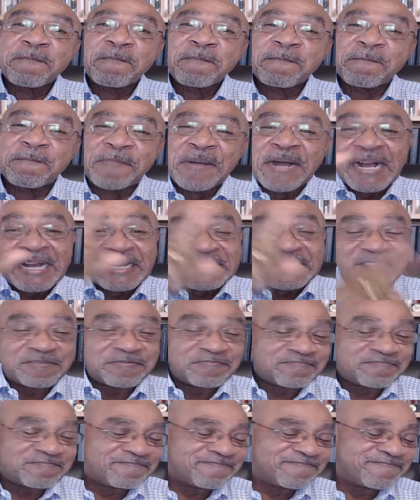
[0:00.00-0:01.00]
But,
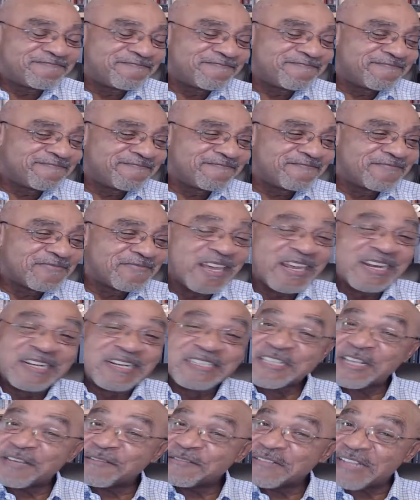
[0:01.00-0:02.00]
that
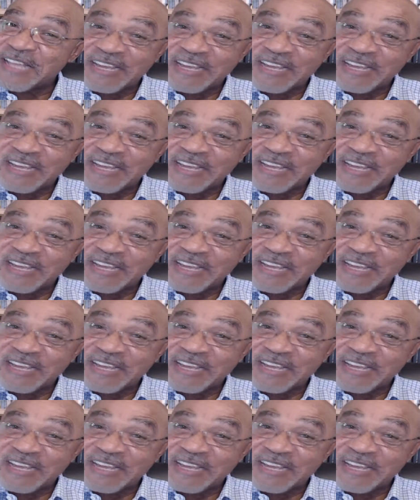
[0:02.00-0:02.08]
is the,